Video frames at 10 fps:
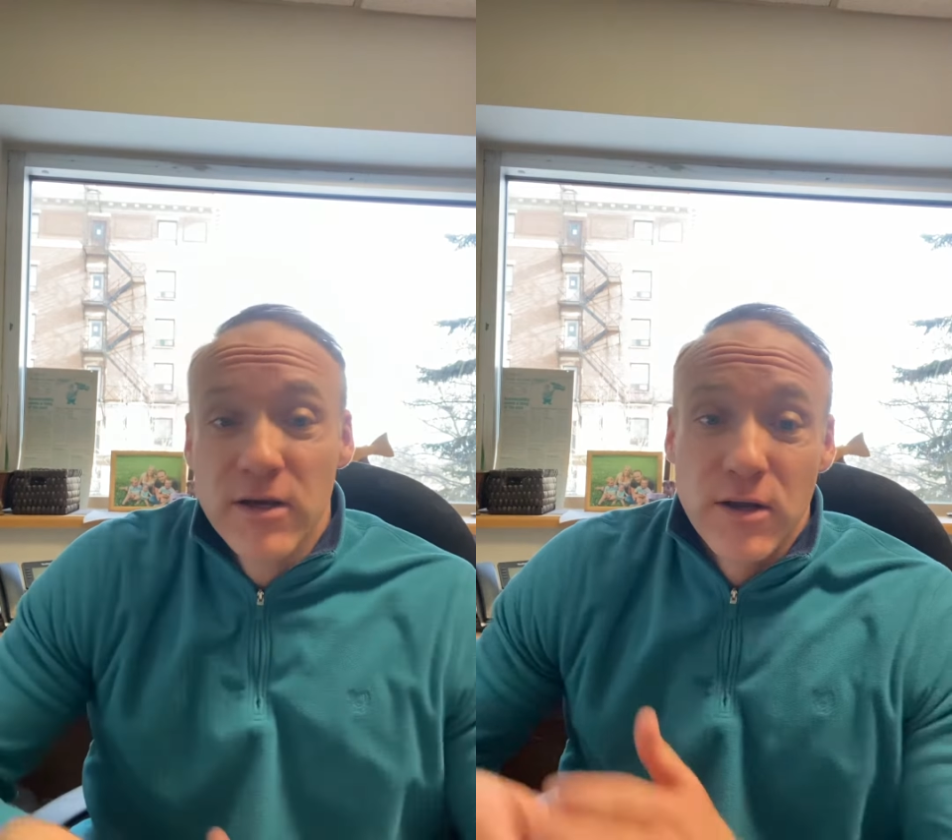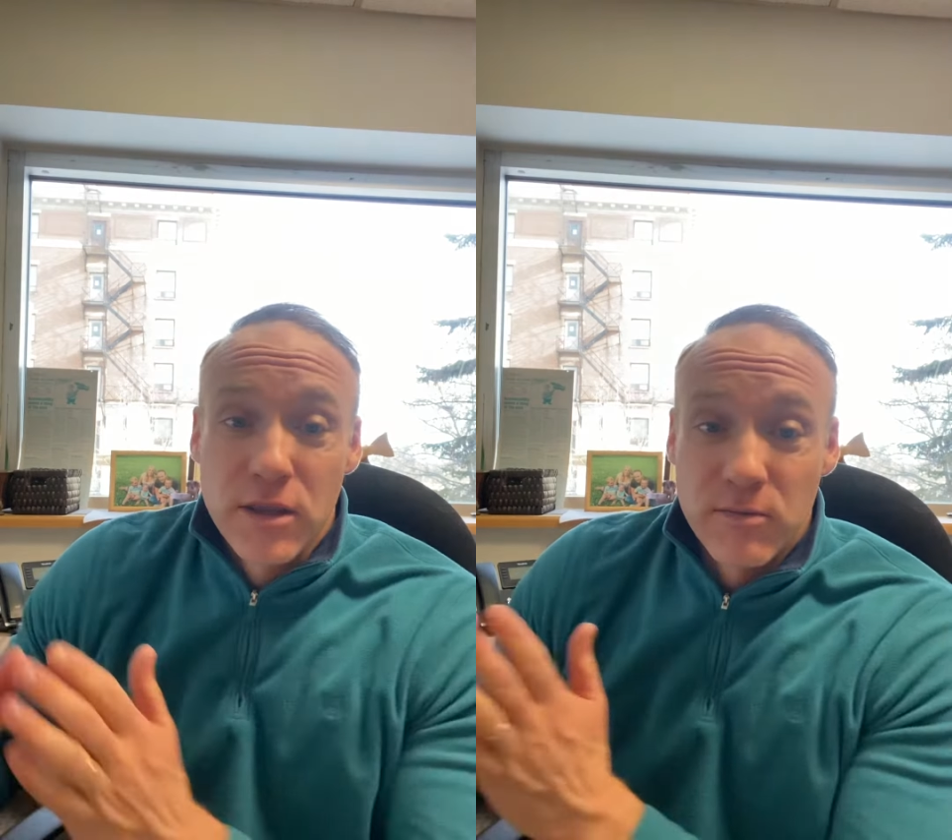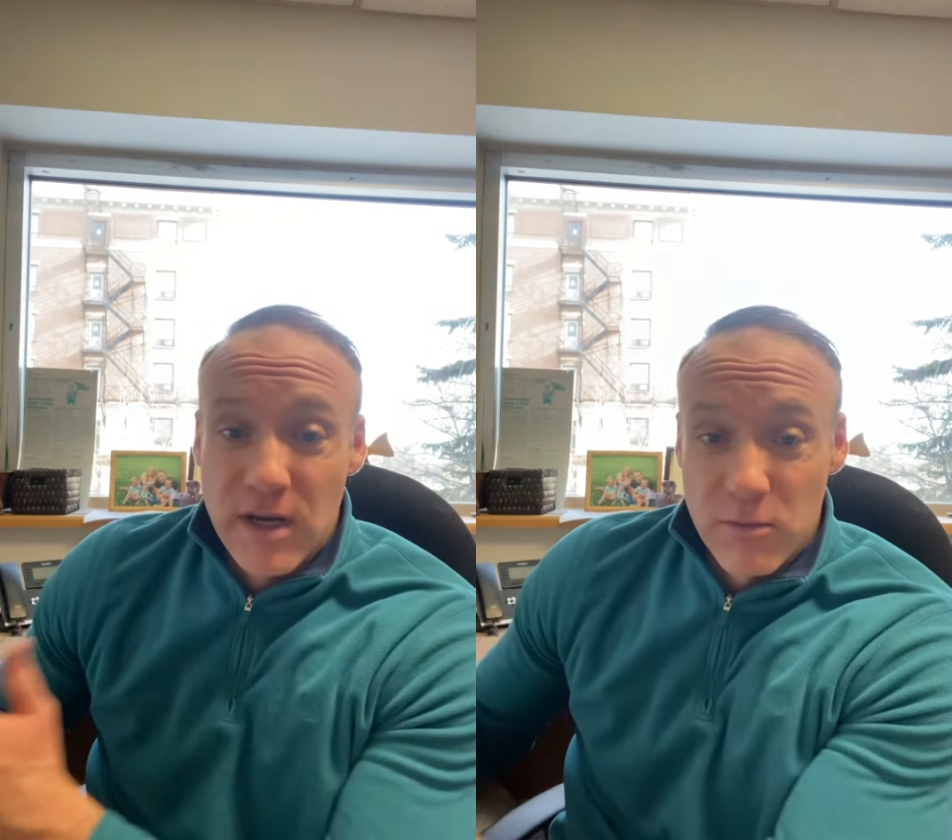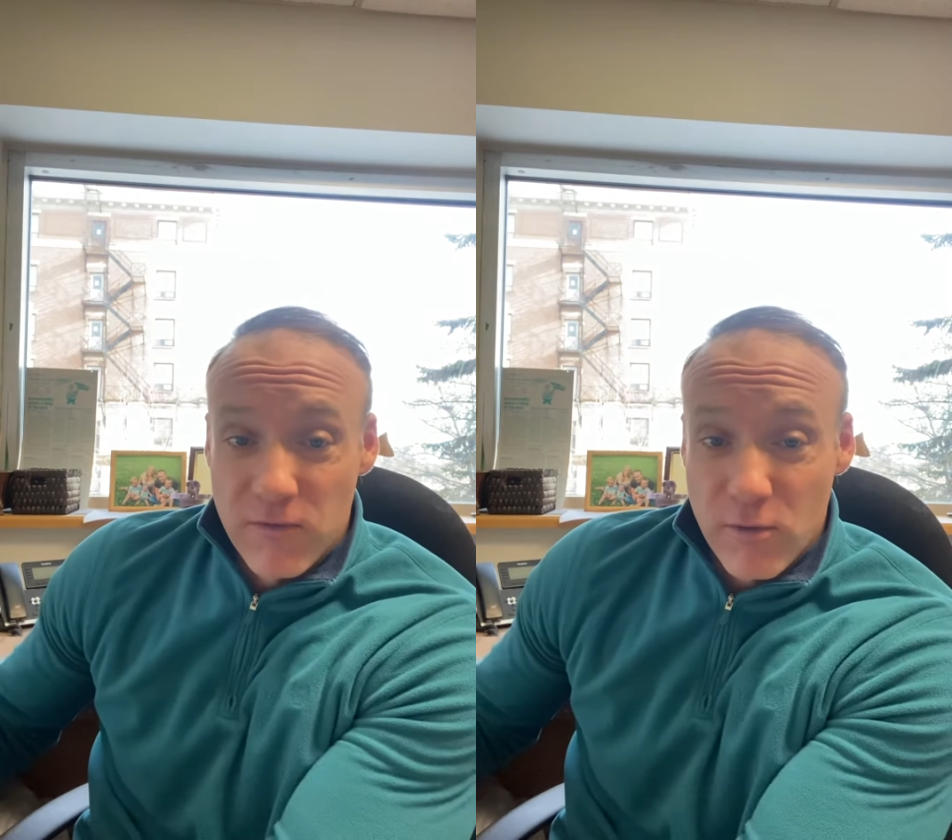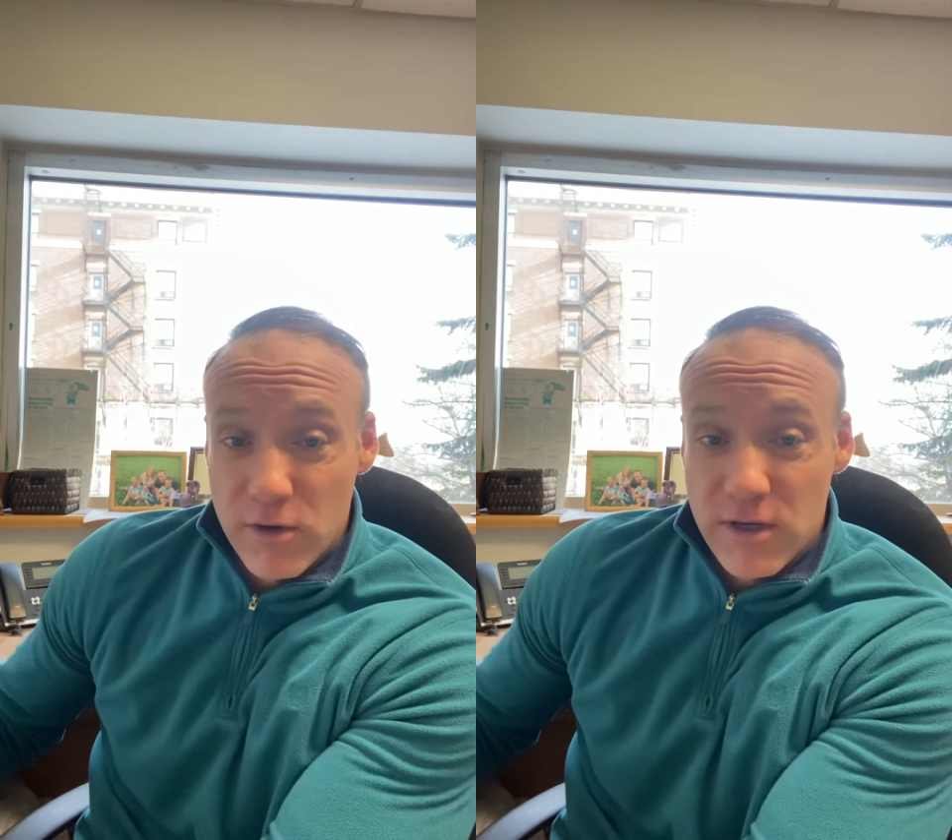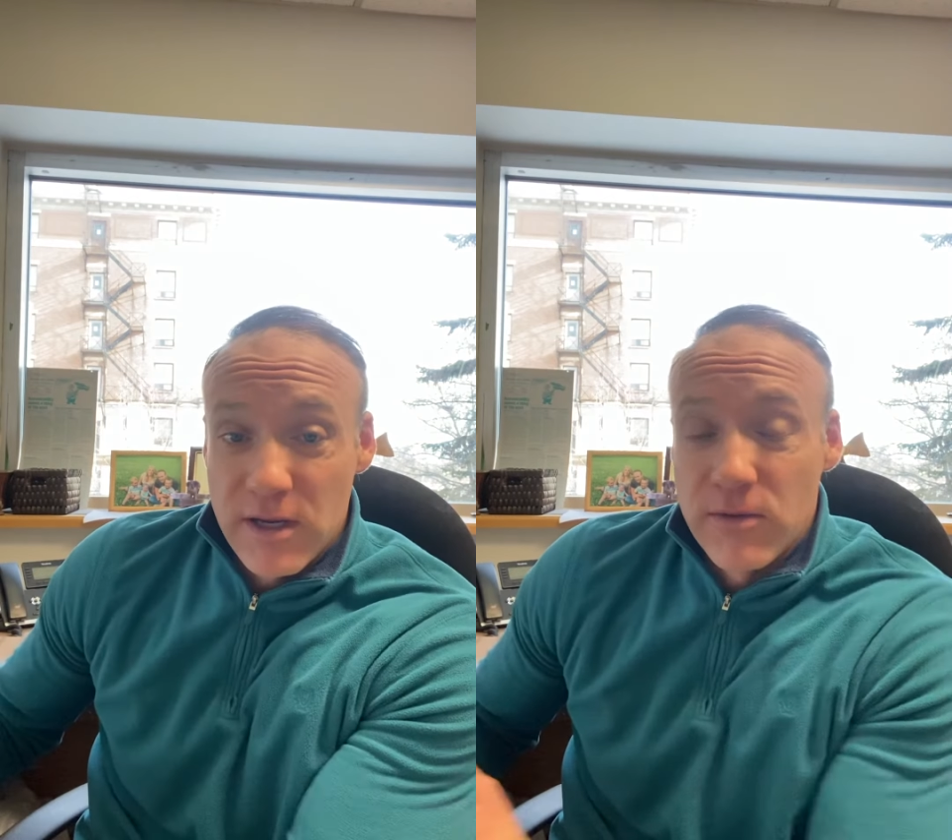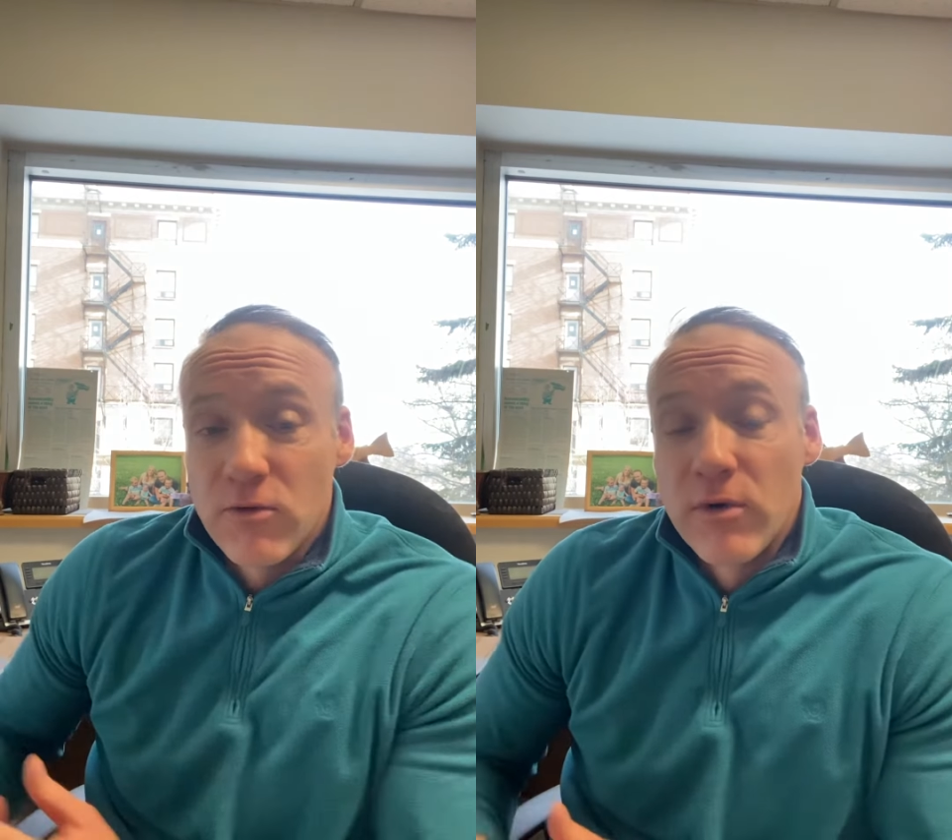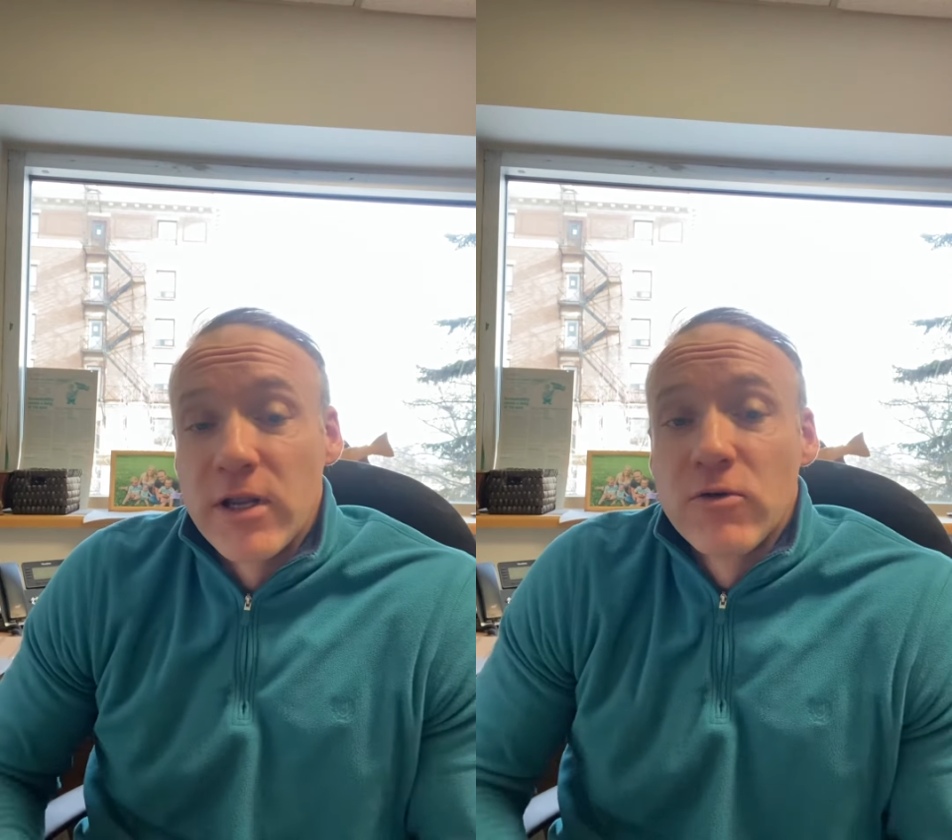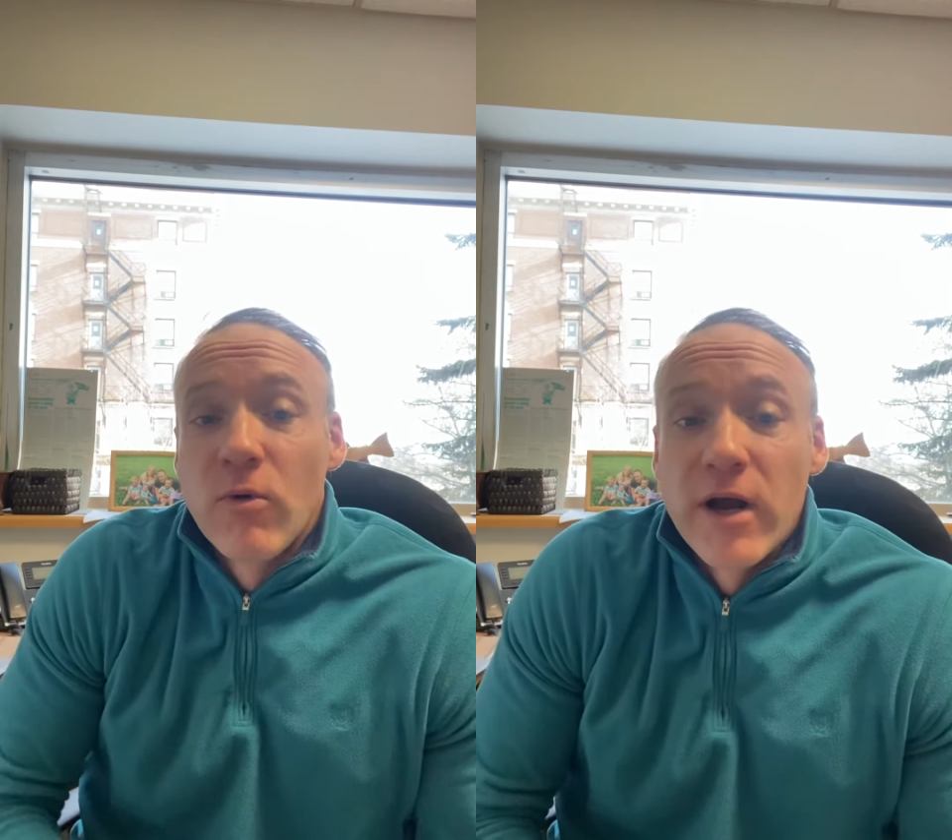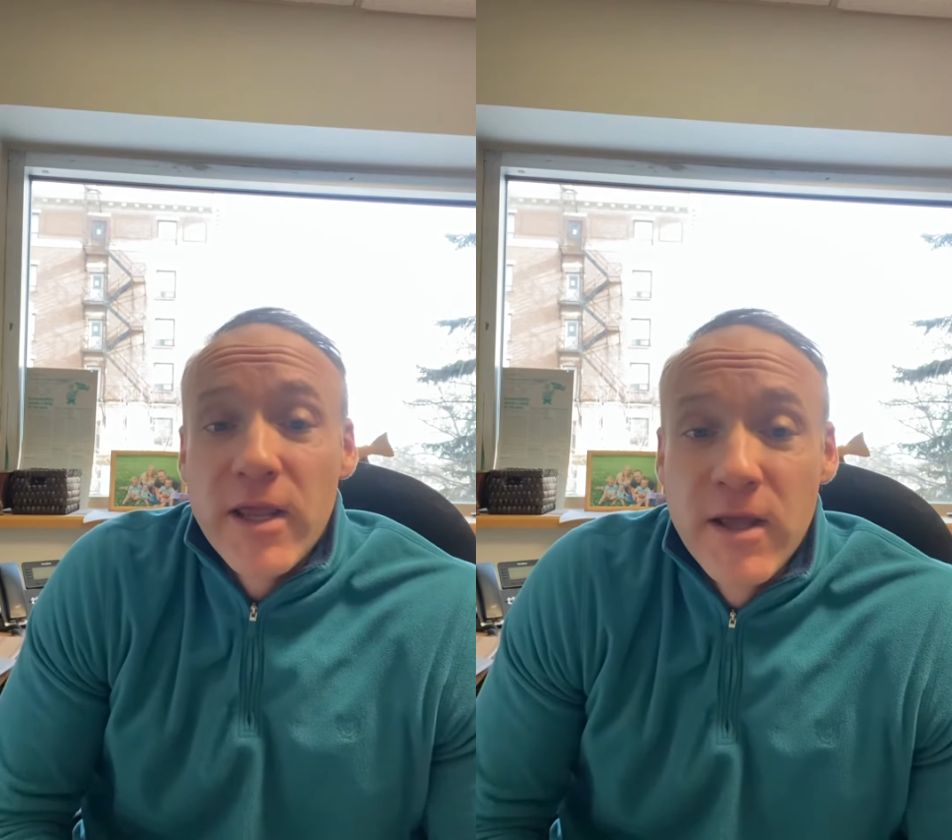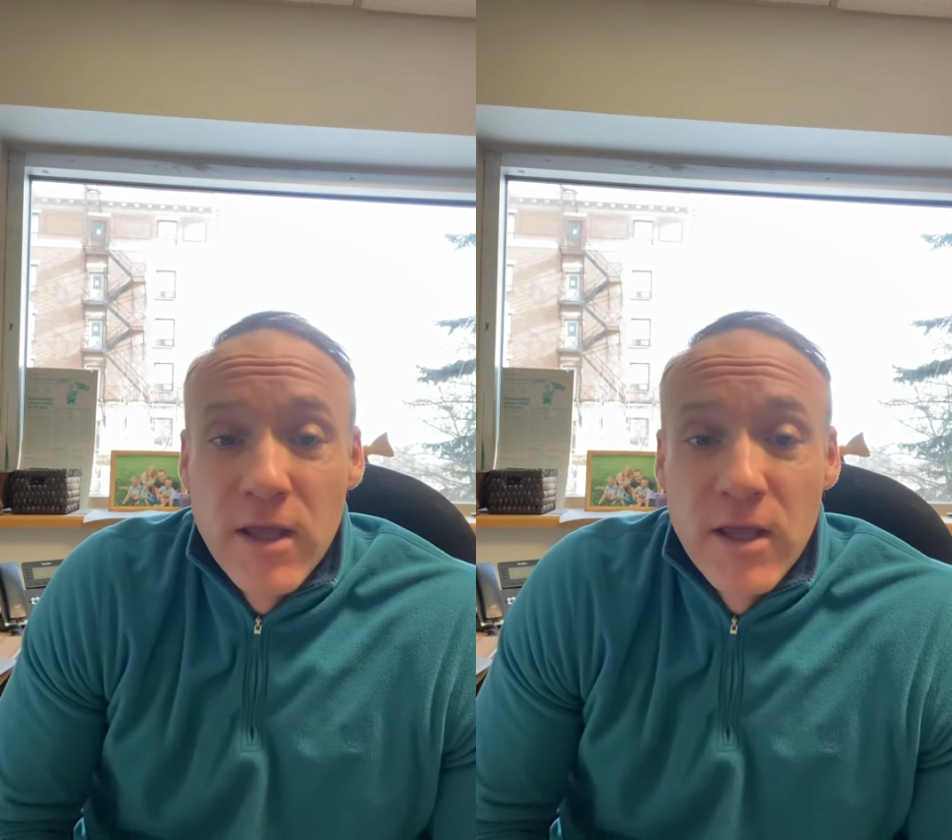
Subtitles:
to September 14th, 2020,